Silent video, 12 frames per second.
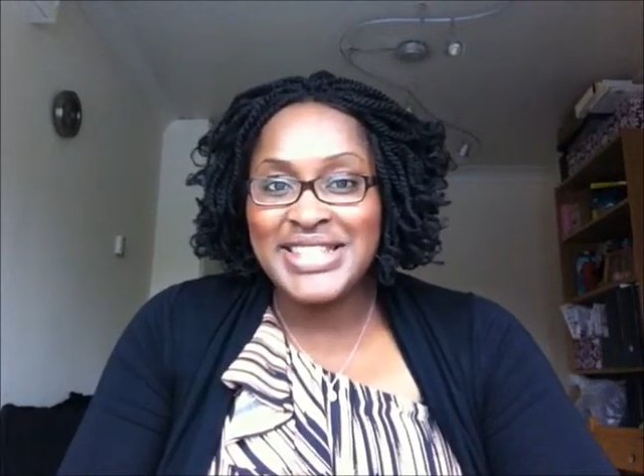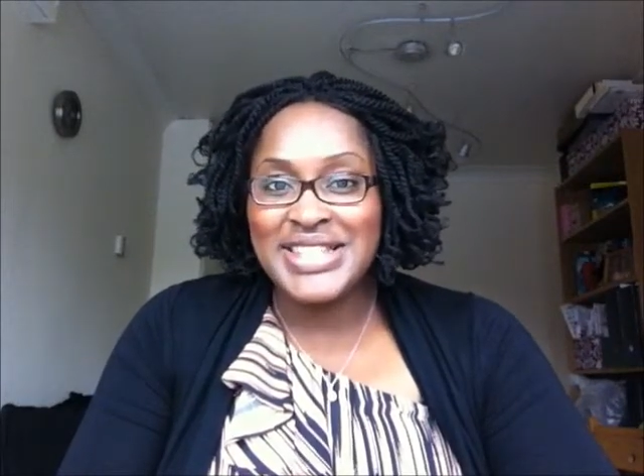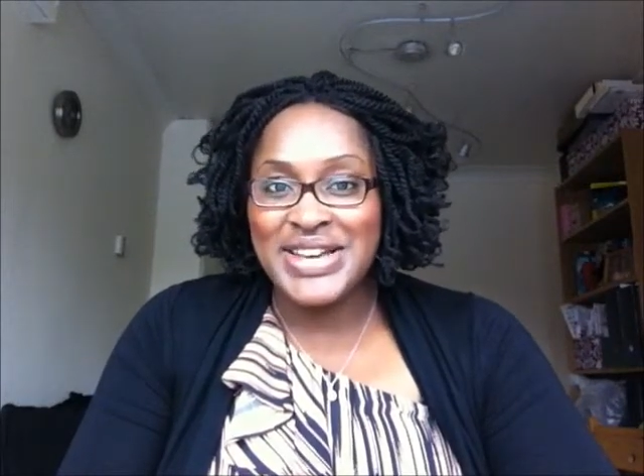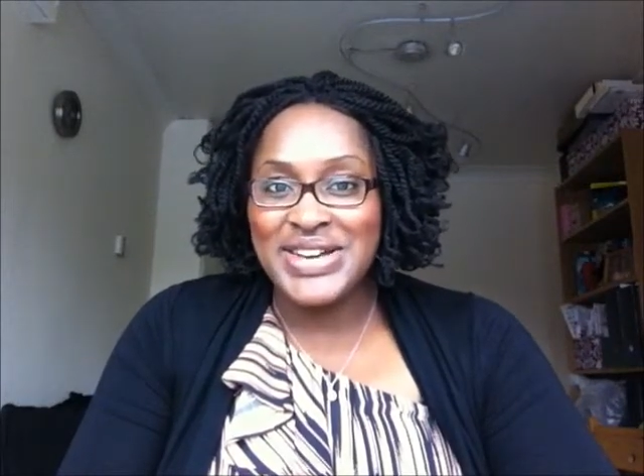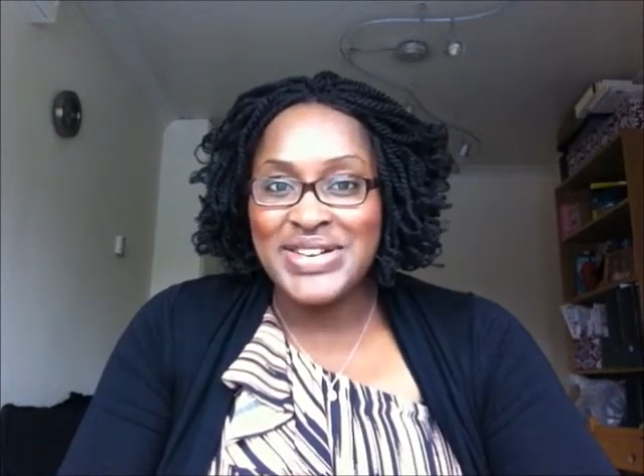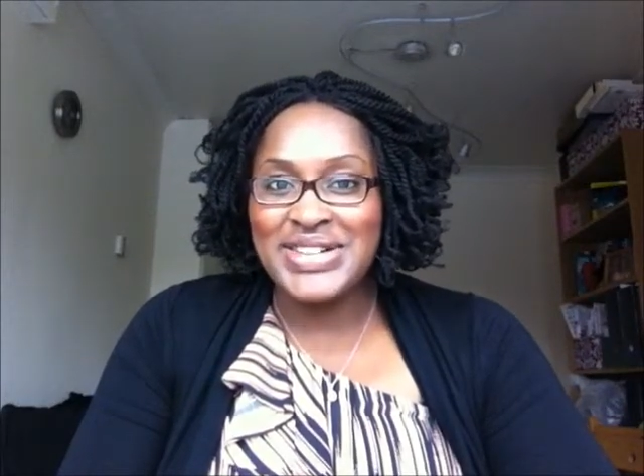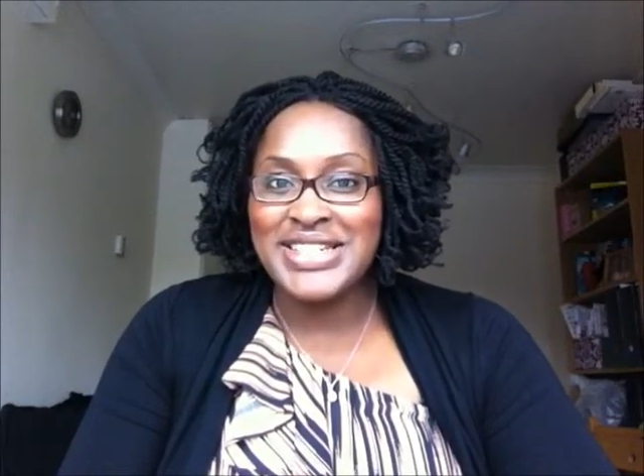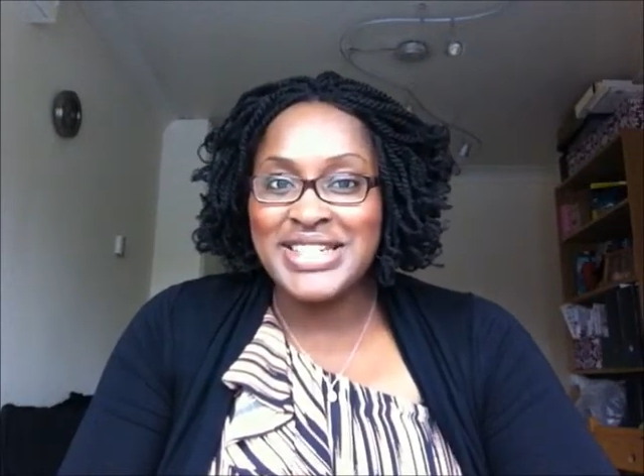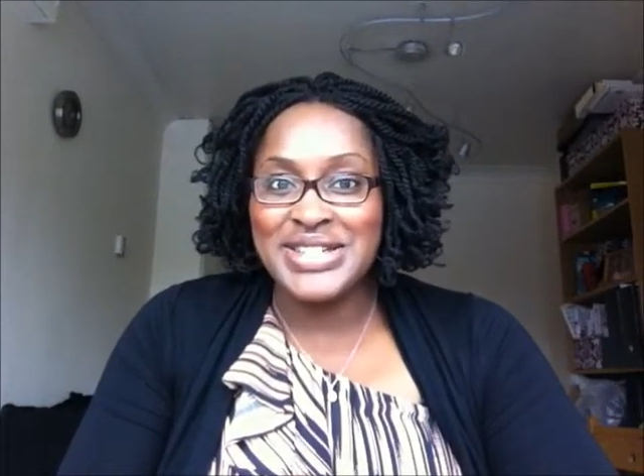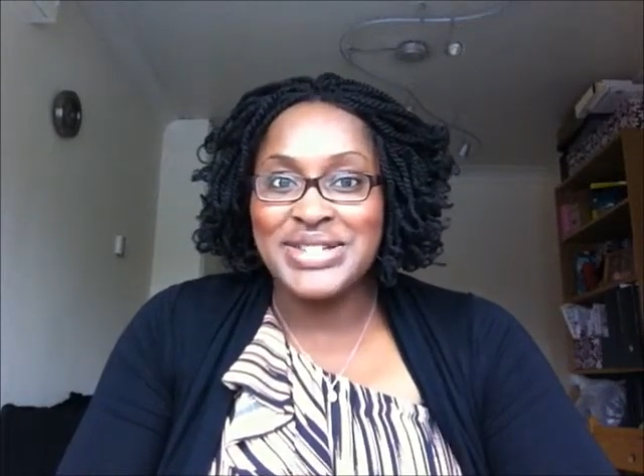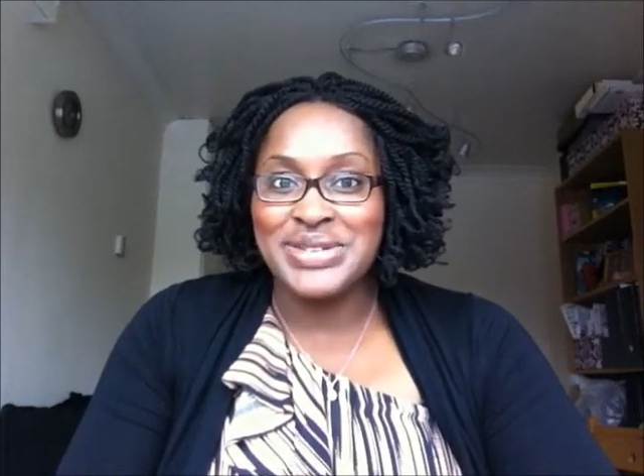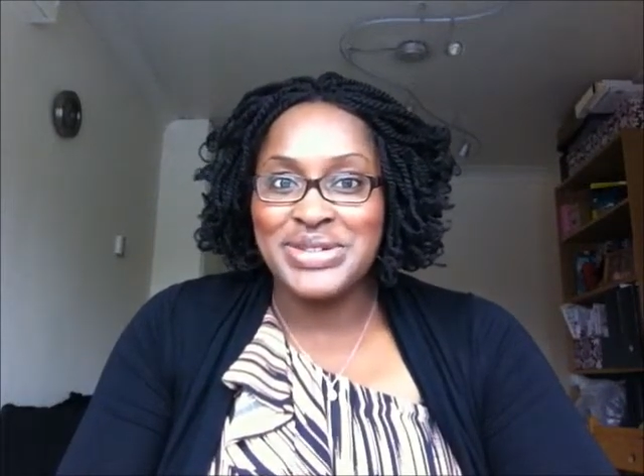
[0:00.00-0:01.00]
so
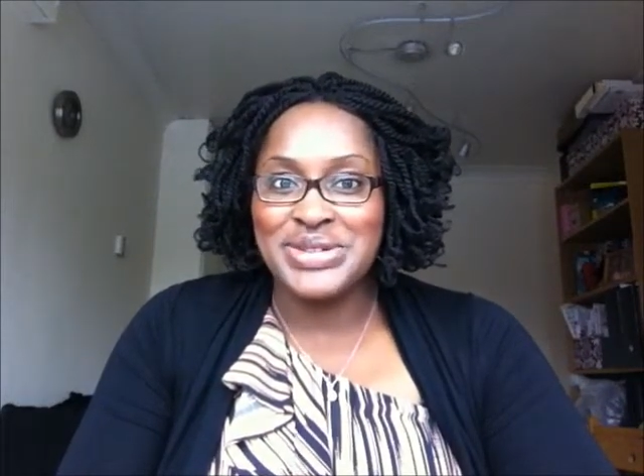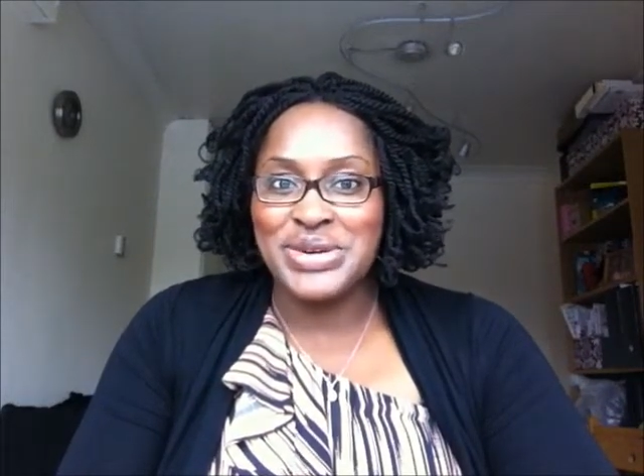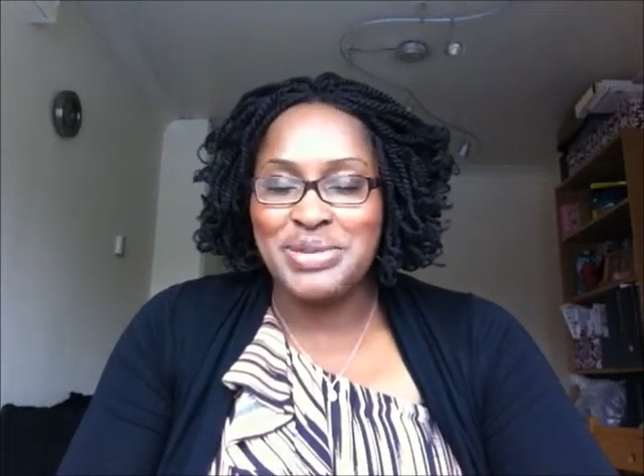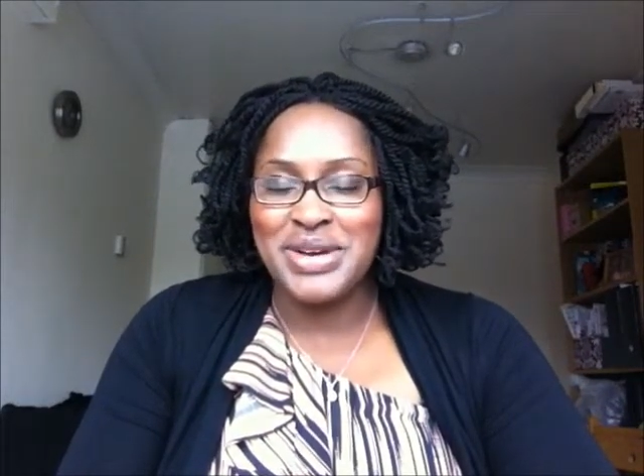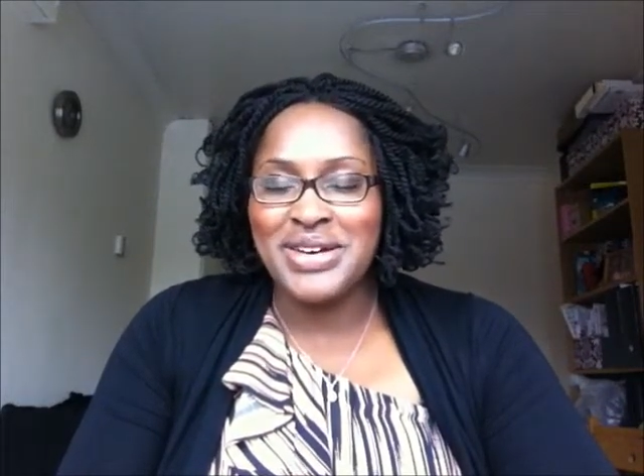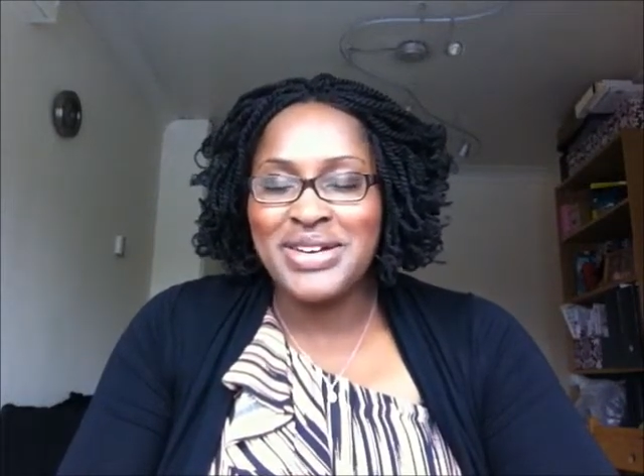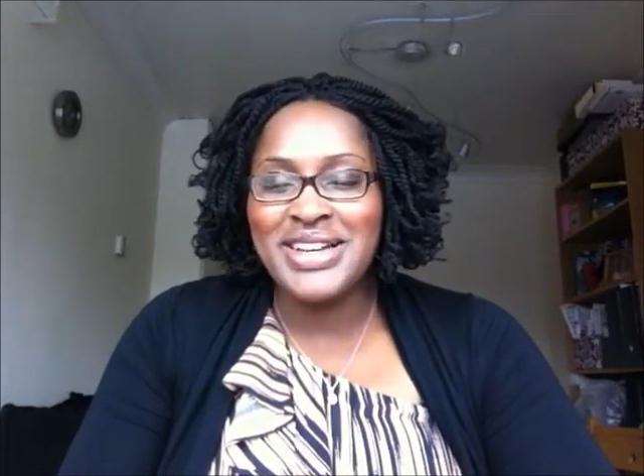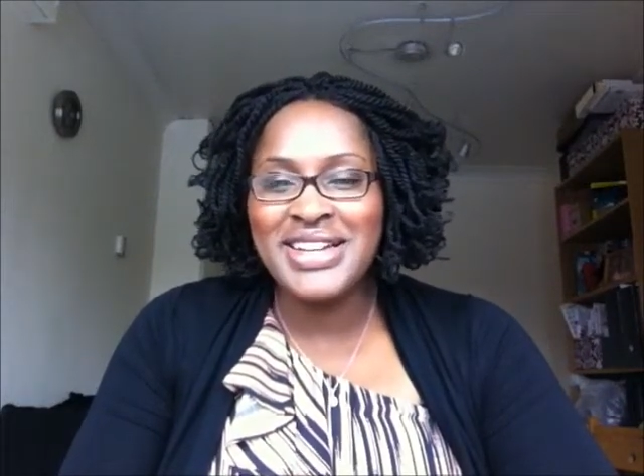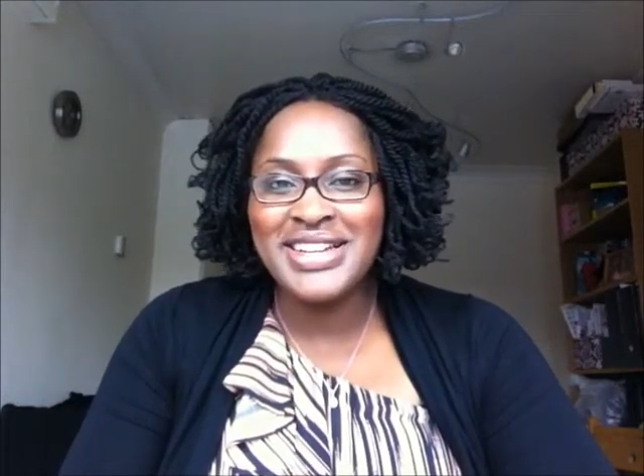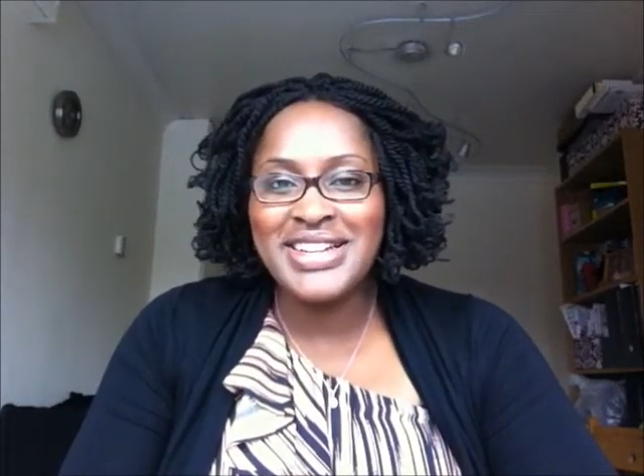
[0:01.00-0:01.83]
she knows what she's talking about.